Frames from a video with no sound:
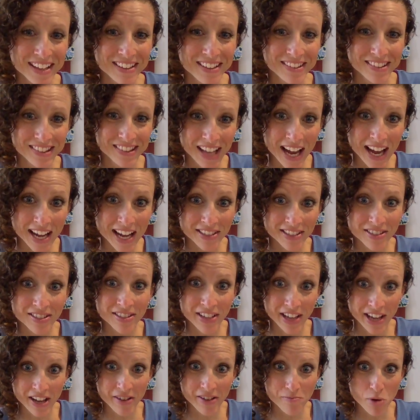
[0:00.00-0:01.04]
Last
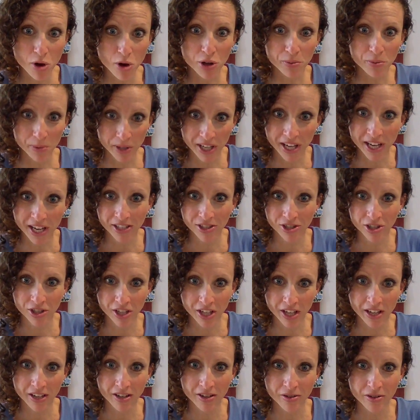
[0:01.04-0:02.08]
day of multiplication,
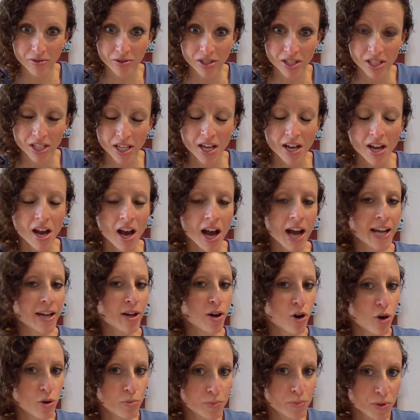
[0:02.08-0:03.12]
kiddos. I
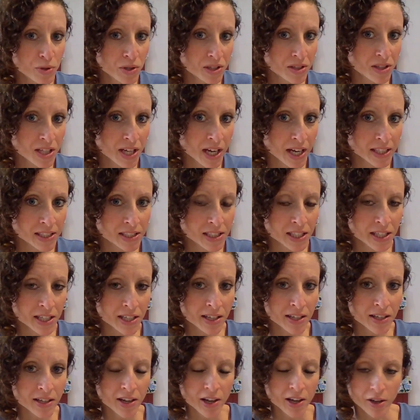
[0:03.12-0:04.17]
hope you get the
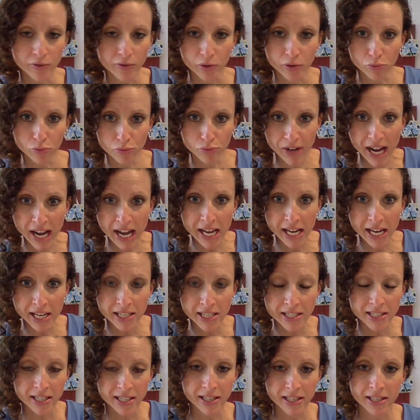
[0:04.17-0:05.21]
idea of
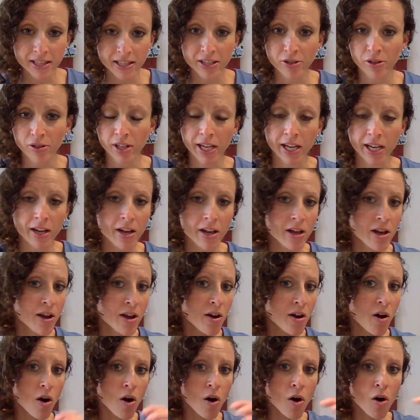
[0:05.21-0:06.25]
arrays and that they're like
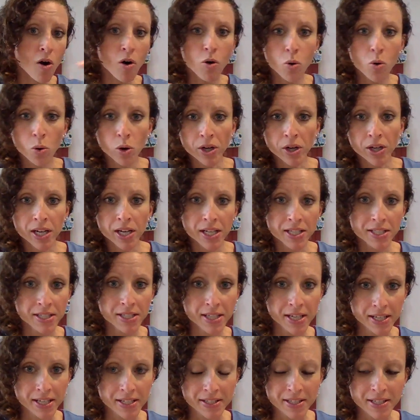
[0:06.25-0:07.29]
all organized
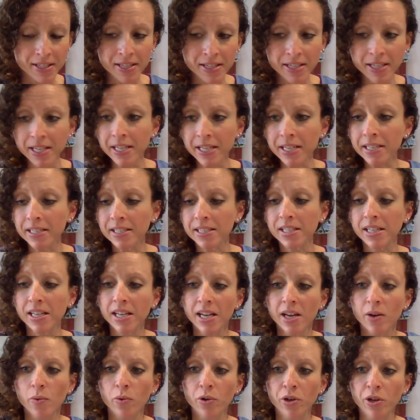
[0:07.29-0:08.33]
nice and neat,
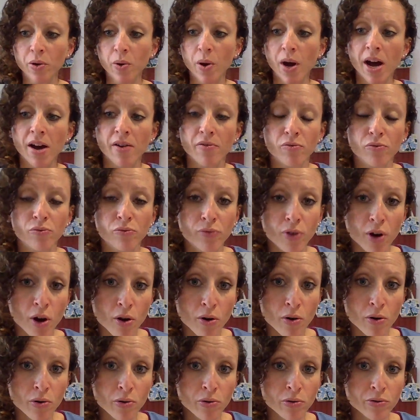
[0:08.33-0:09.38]
where you have
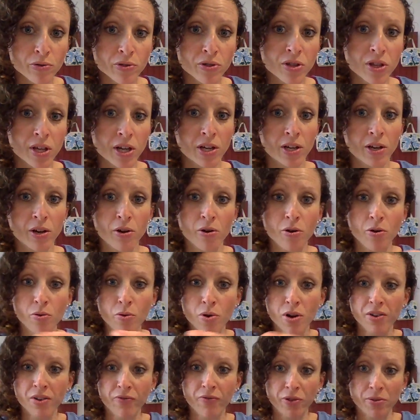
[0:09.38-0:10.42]
rows that go
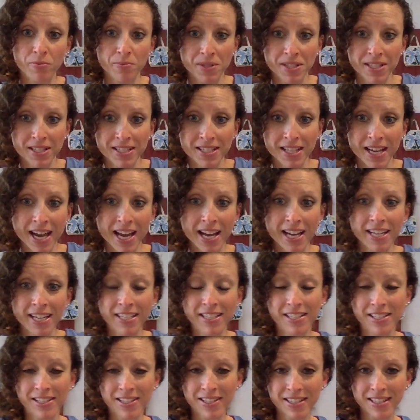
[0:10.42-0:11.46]
from side
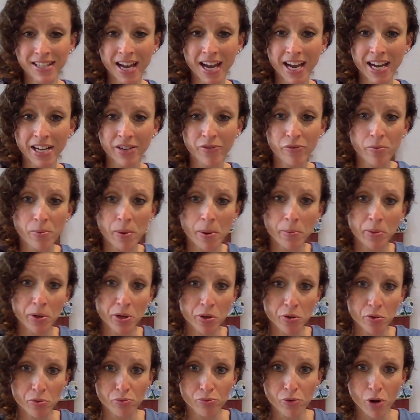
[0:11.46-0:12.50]
to side. Remember,
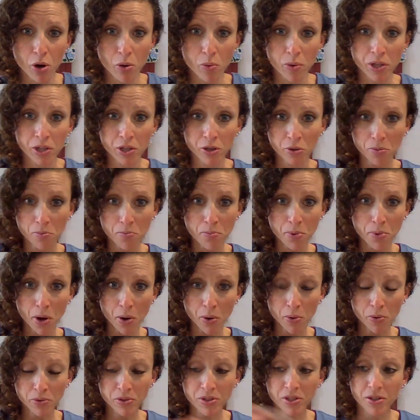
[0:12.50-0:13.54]
you're rowing your
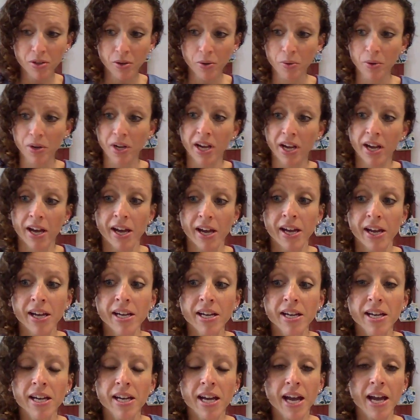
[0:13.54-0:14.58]
boat, okay?
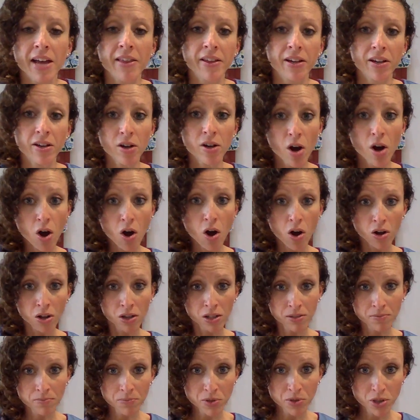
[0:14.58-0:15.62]
And then
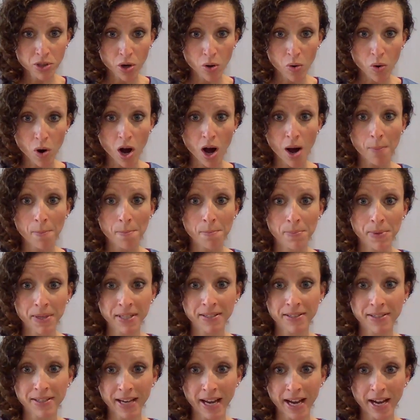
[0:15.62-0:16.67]
columns go up
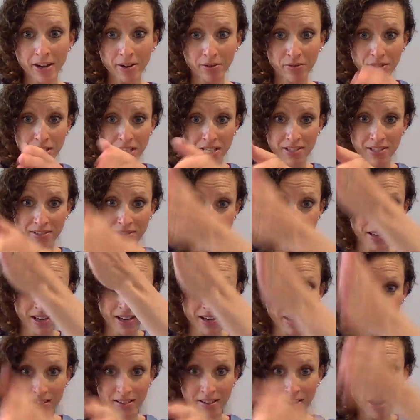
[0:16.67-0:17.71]
and down, they
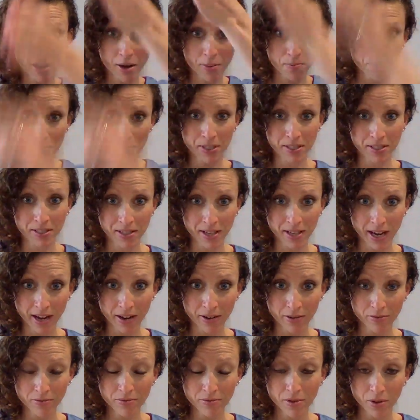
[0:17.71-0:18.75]
stand up and
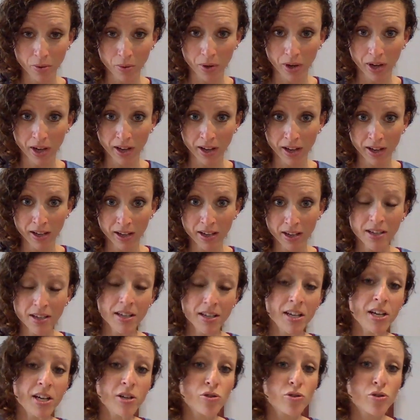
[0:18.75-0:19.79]
down, okay?
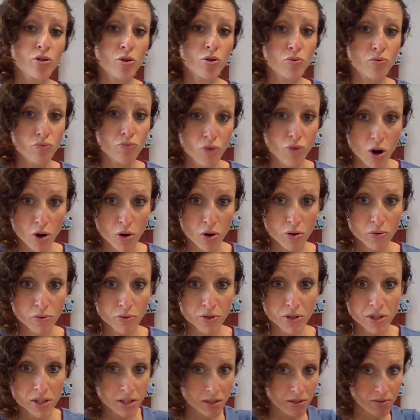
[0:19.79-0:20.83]
So
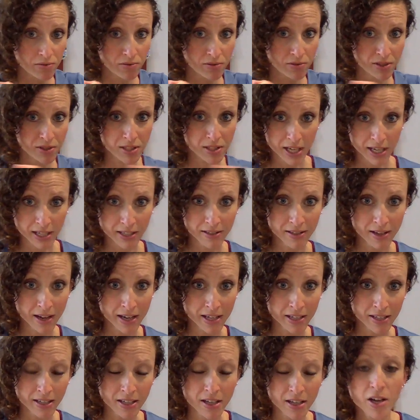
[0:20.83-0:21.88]
rows, side to side,
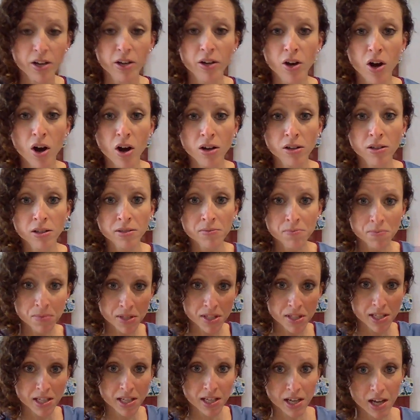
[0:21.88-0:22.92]

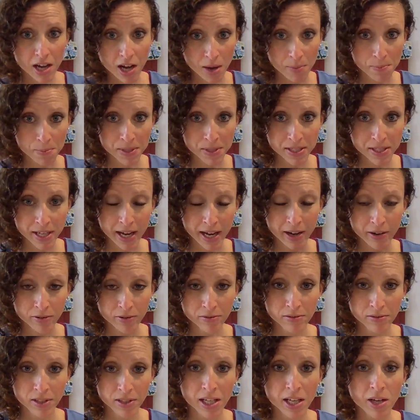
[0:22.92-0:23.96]
columns, up and down.
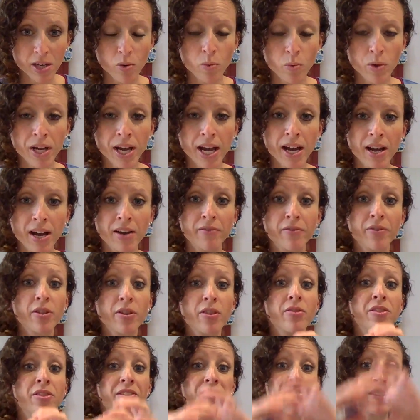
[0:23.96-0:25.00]
We have
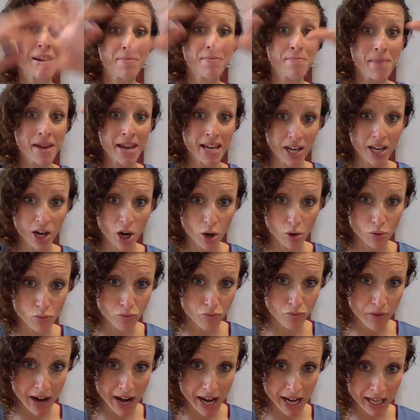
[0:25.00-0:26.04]
that they make
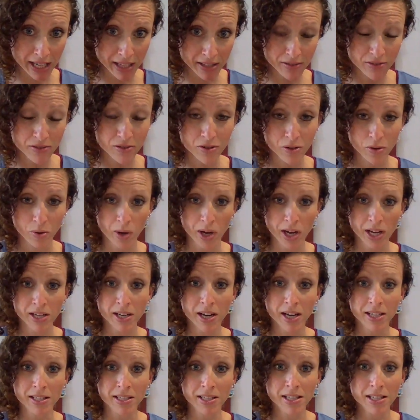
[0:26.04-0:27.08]
arrays, okay,
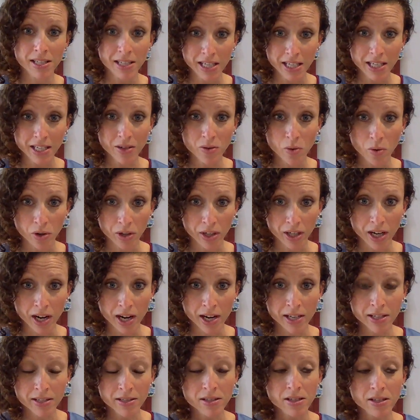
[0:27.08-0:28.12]
nice and neat and
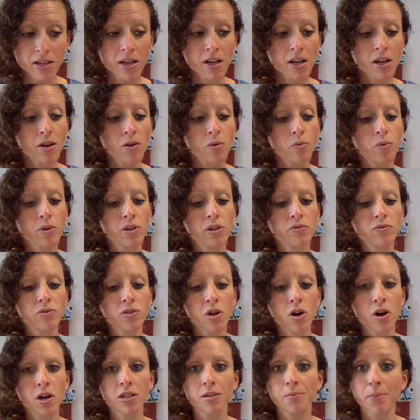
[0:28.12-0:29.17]
organized. We've
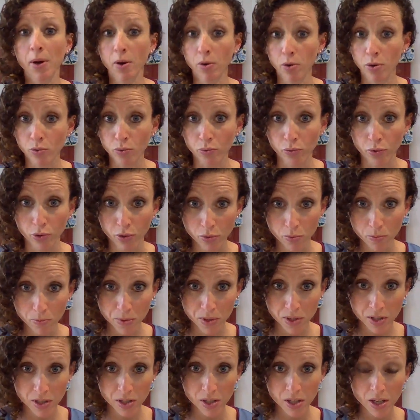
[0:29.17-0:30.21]
talked about
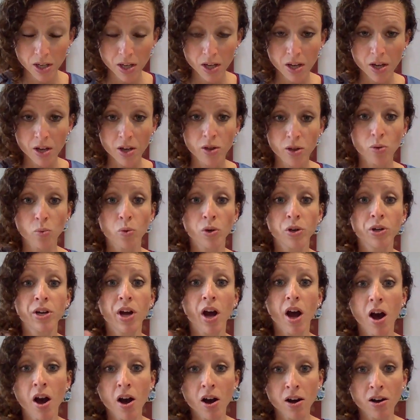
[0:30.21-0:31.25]
groups. The word
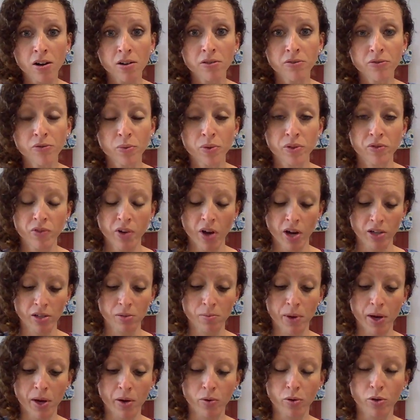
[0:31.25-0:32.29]
of, we've talked
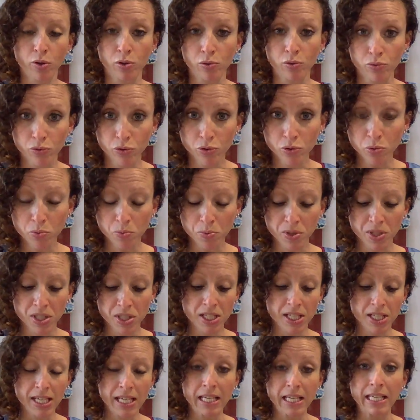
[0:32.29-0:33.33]
about
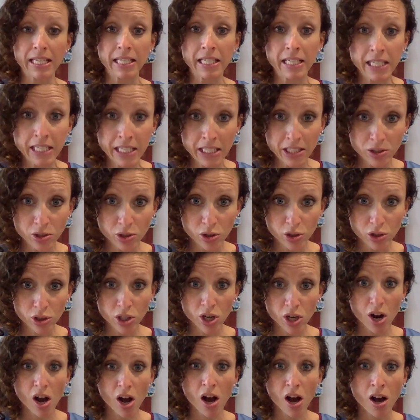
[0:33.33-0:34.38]
groups, each,
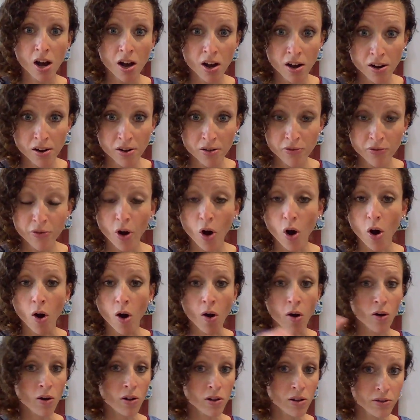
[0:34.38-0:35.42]
of,
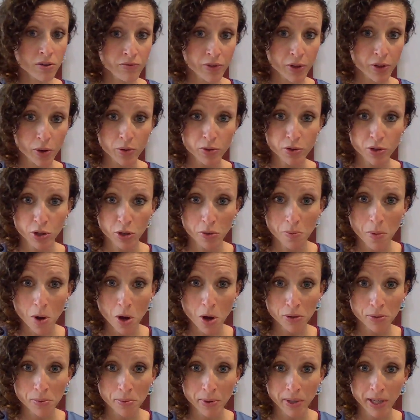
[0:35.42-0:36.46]
all of those are your
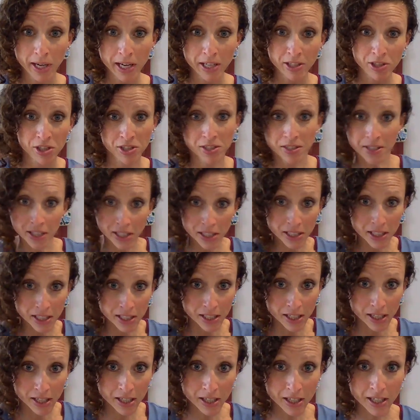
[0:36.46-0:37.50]
multiplication ding ding
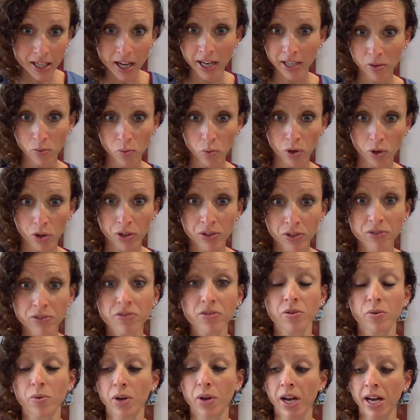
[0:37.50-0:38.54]
ding kind of words,
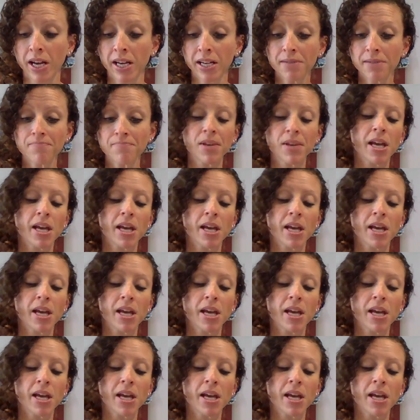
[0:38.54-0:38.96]
okay?